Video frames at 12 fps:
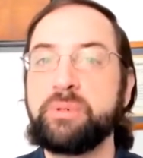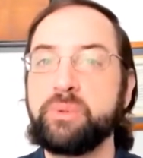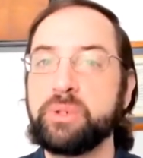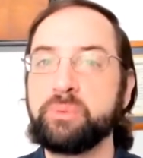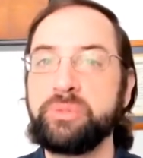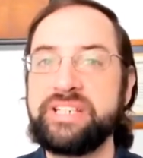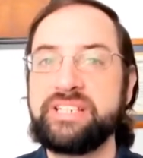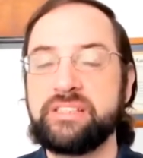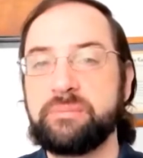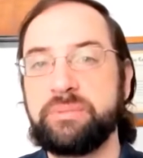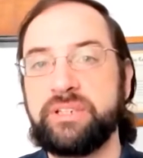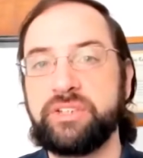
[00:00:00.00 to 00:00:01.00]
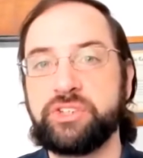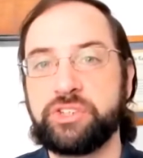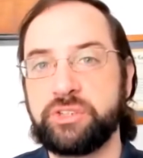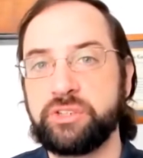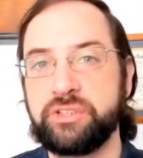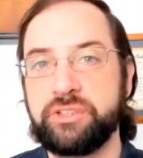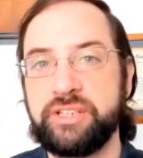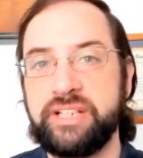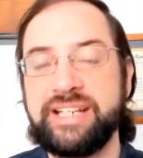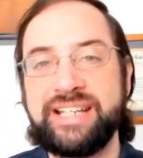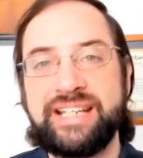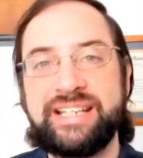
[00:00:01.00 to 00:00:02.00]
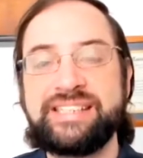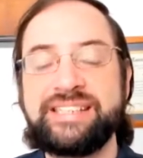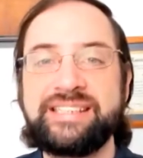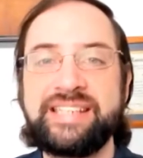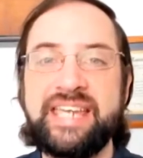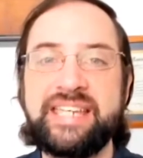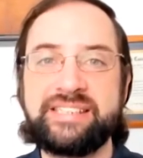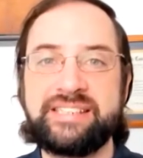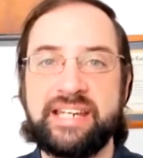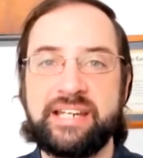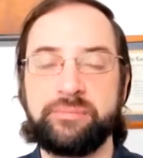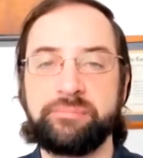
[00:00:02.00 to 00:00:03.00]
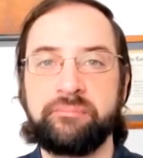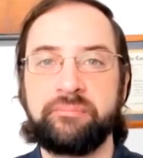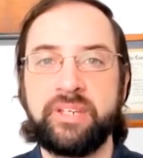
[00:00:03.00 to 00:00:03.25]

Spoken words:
but we're reasonably assured it stays down.